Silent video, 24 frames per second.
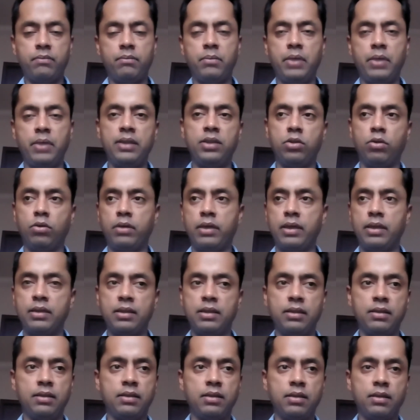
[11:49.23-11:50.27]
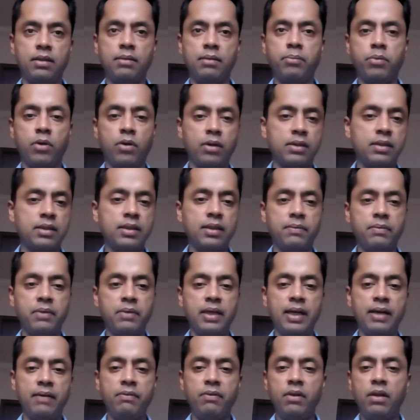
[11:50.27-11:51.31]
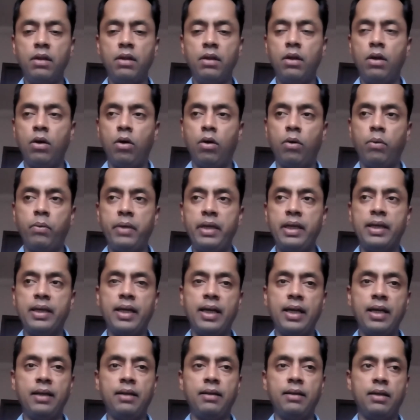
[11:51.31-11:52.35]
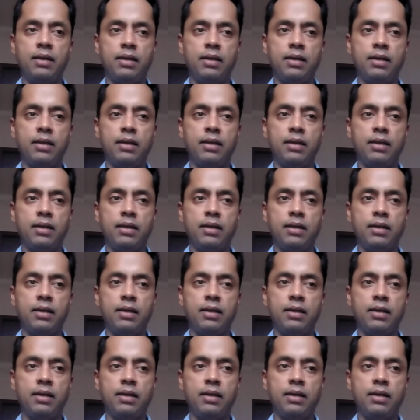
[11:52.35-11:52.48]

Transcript: by showcasing the certain products that we have, or we can